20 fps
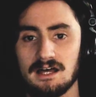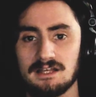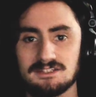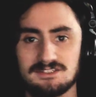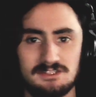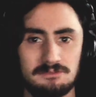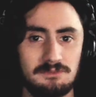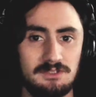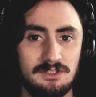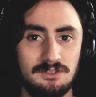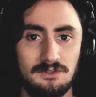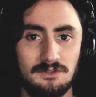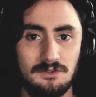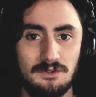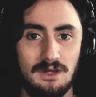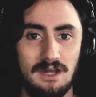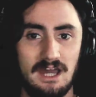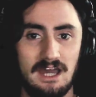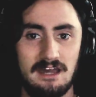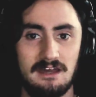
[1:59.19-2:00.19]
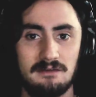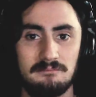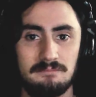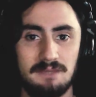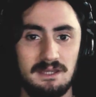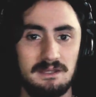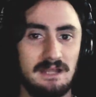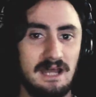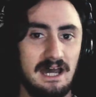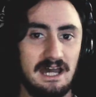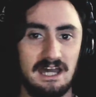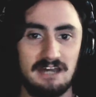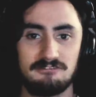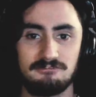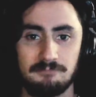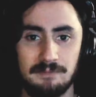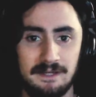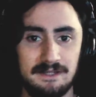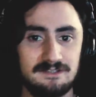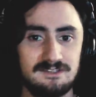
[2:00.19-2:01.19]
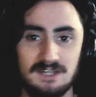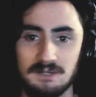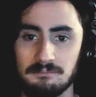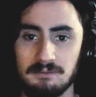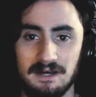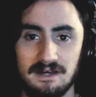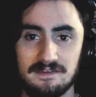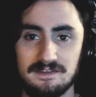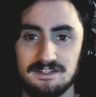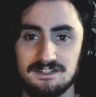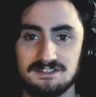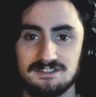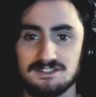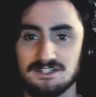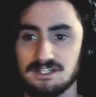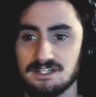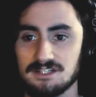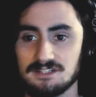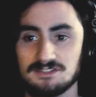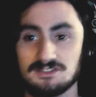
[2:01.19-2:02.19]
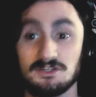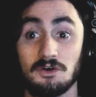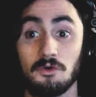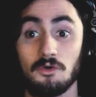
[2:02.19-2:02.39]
Some of you may not have picked up on these things,